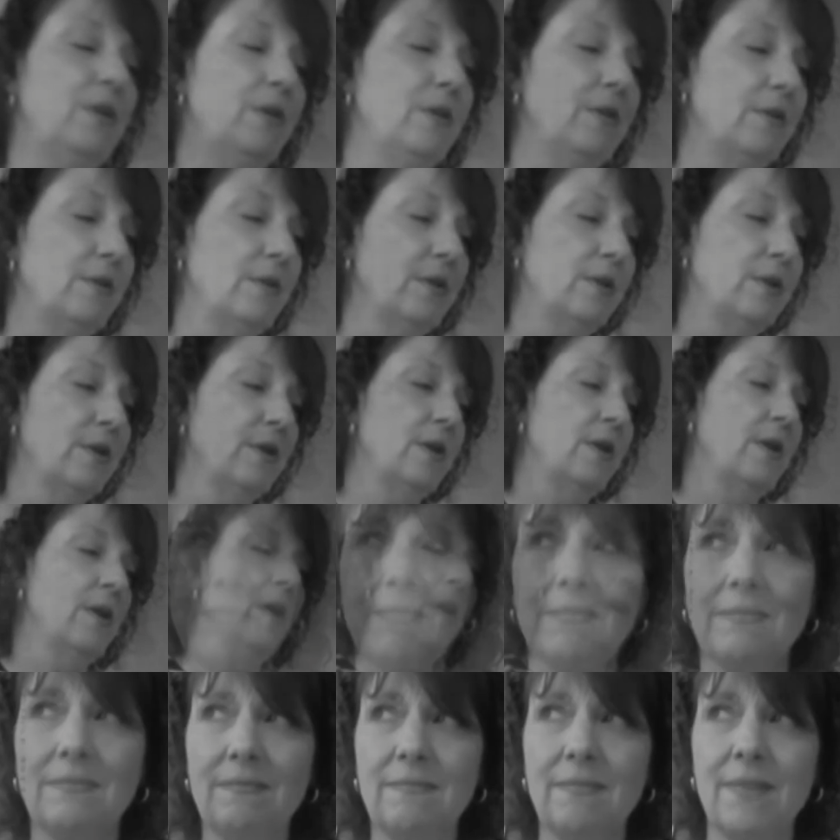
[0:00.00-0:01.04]

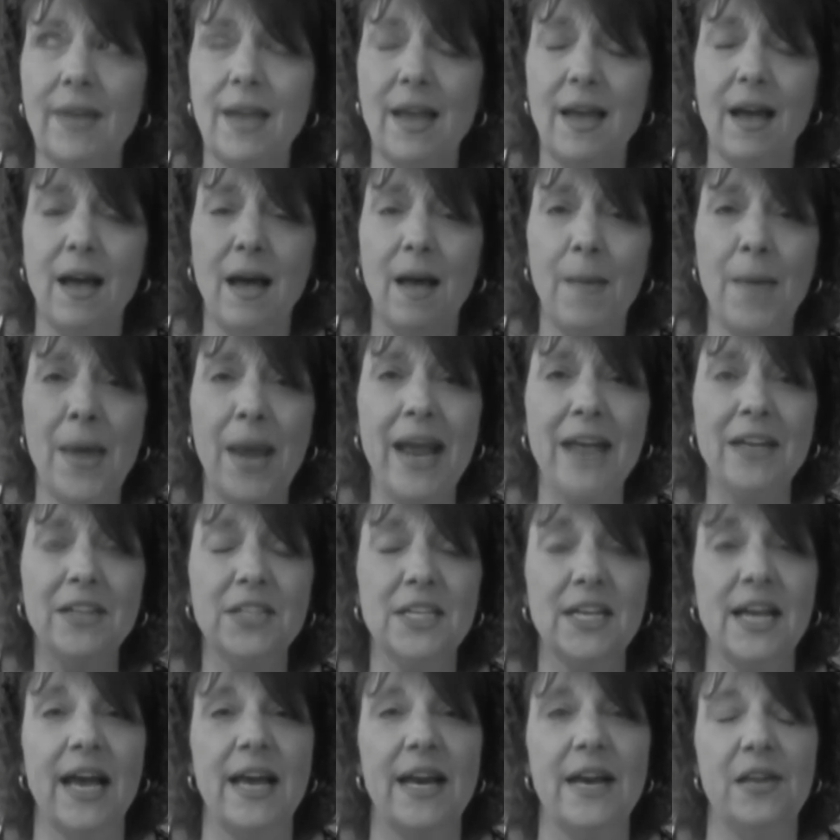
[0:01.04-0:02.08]
And I
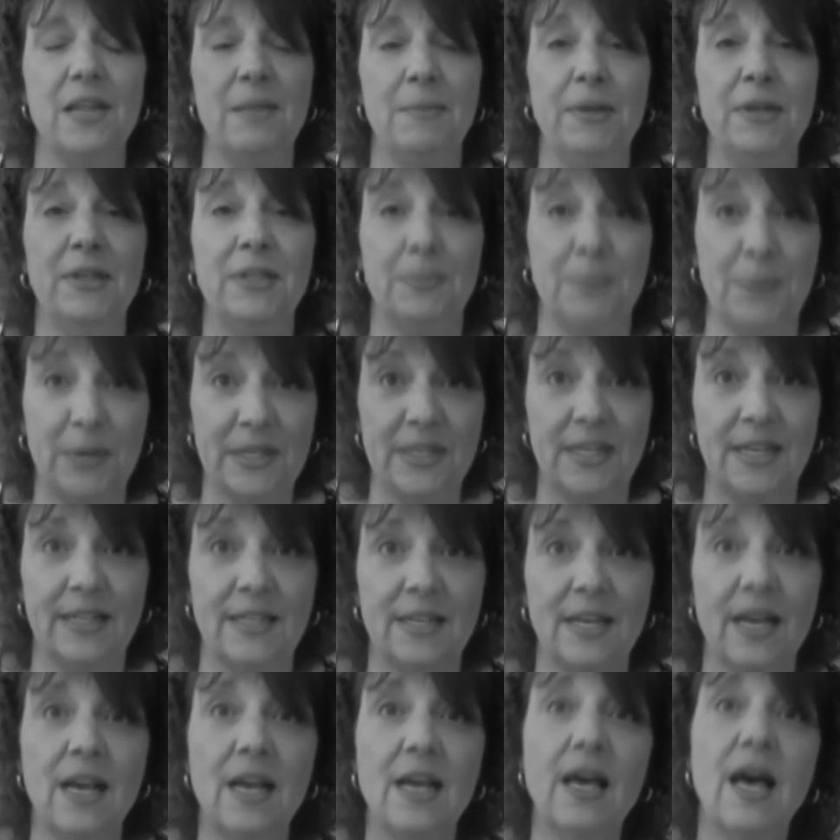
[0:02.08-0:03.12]
actually got into the music
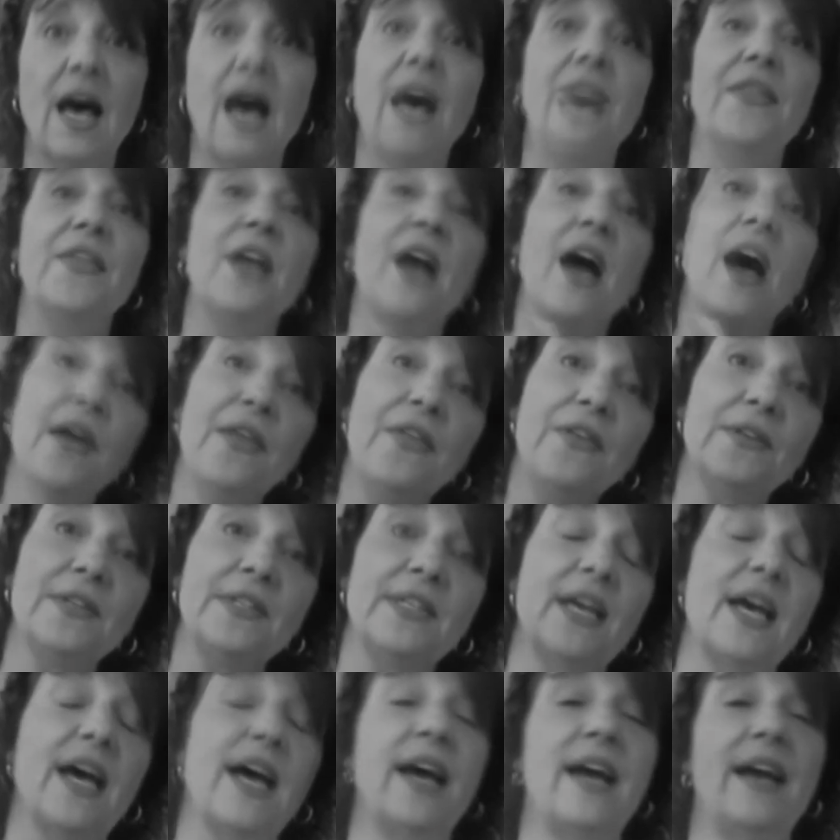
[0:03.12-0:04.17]
business on the other
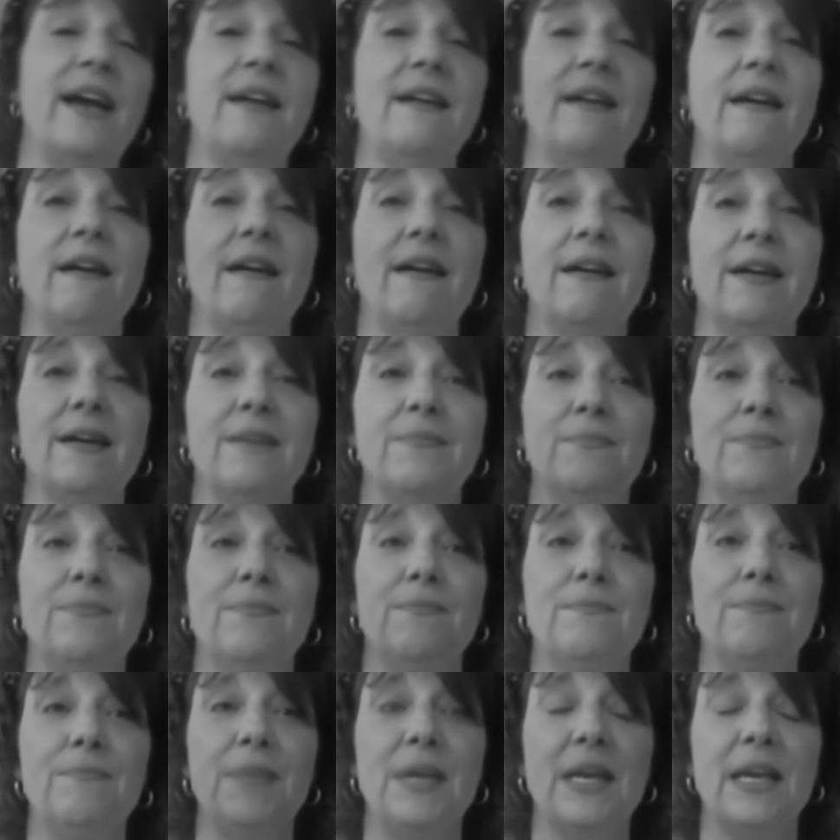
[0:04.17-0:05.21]
side
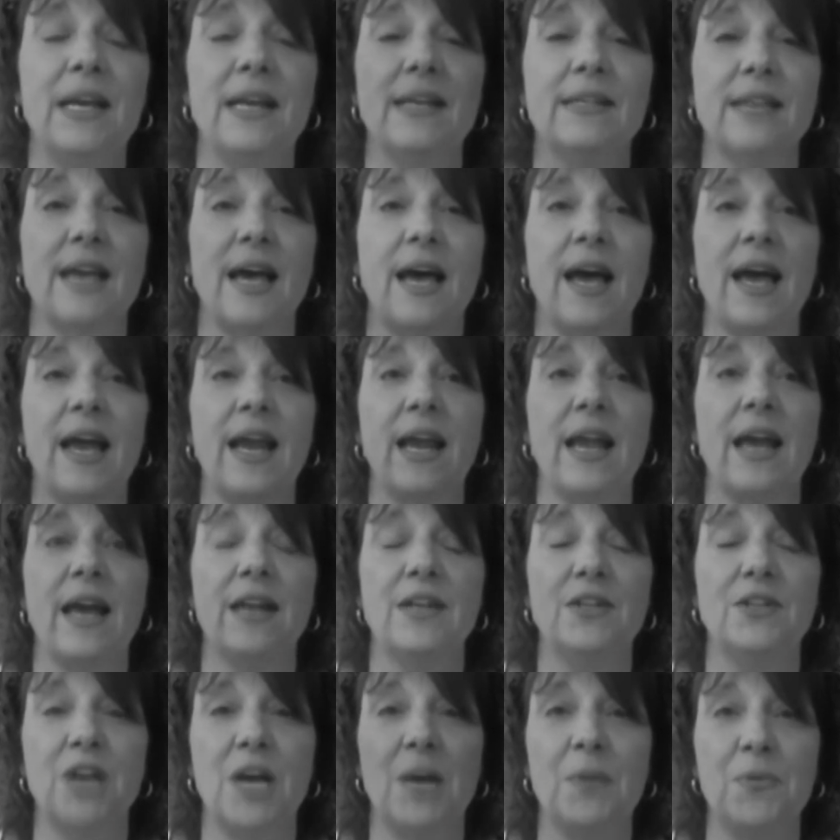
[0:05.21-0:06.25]
because I
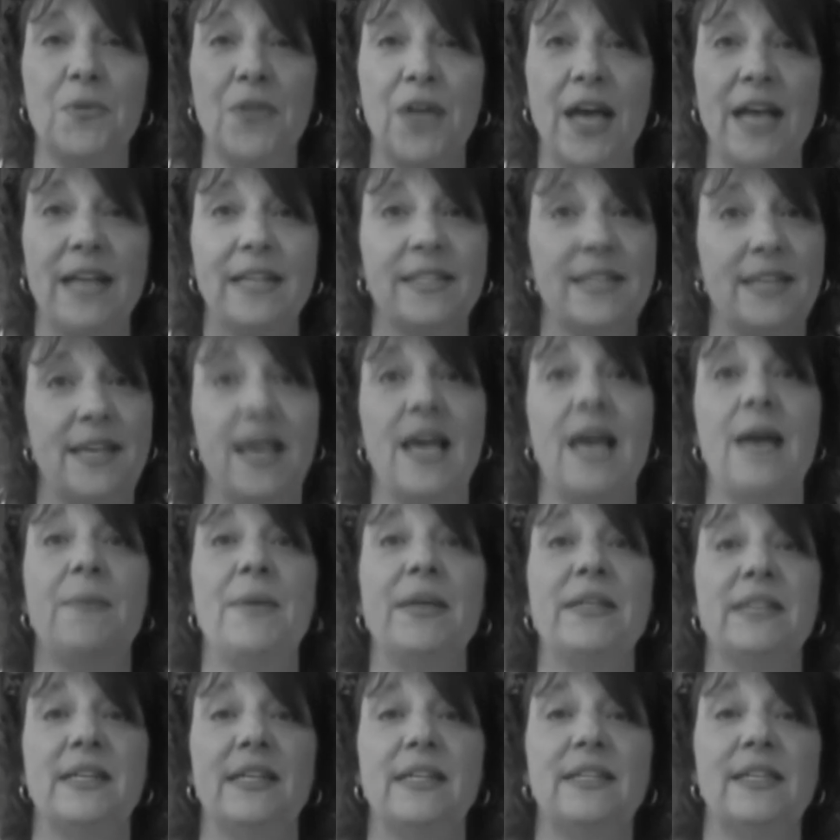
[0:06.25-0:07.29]
got a job with ICM
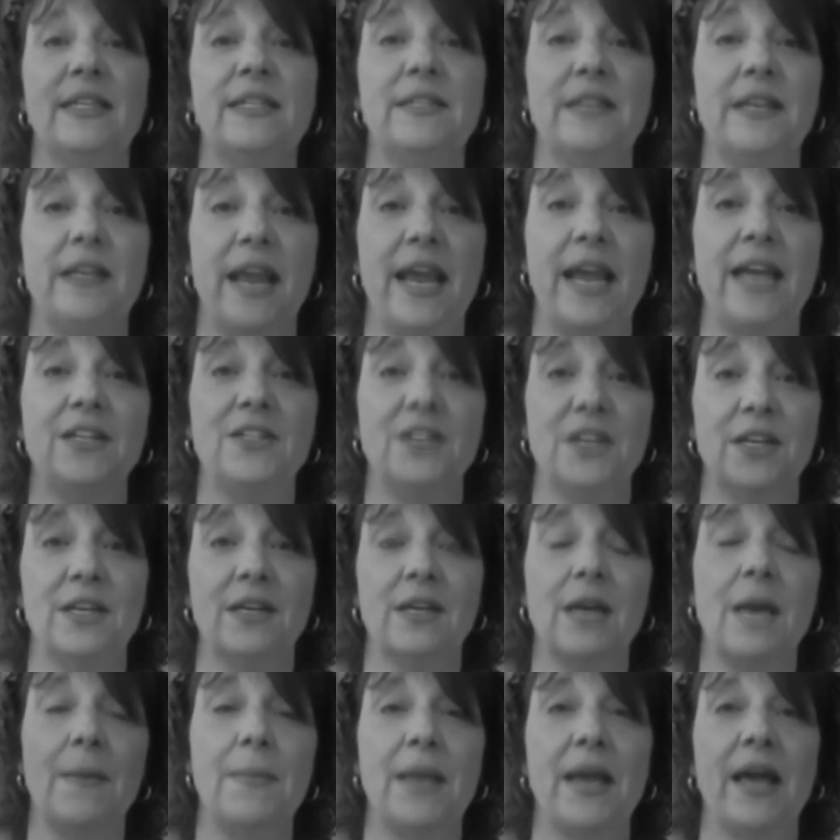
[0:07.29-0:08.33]
as an assistant agent
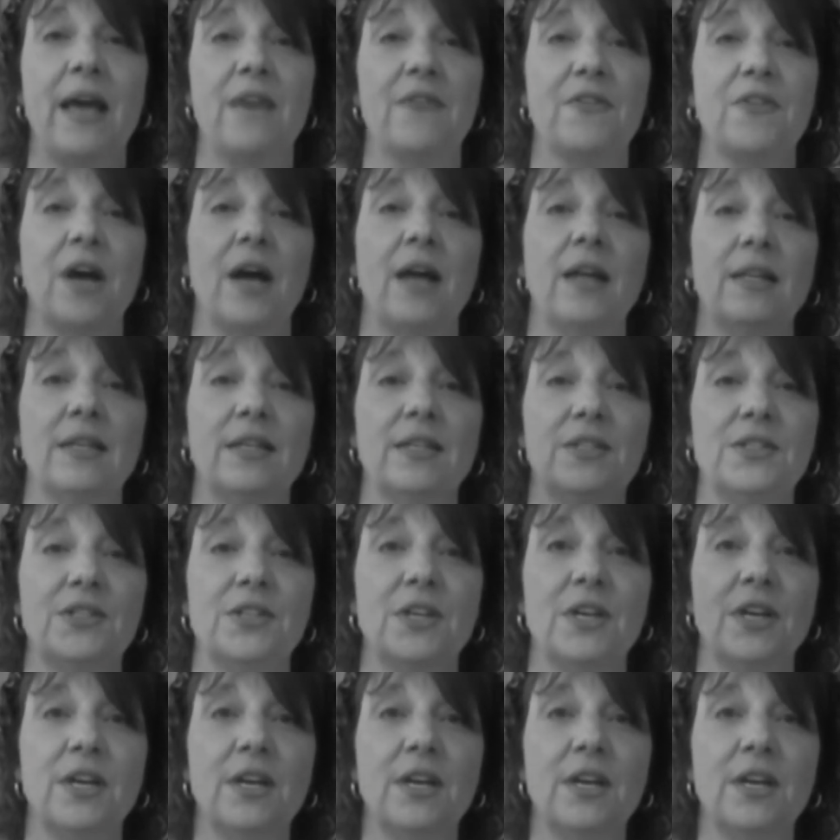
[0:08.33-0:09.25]
coming out of college.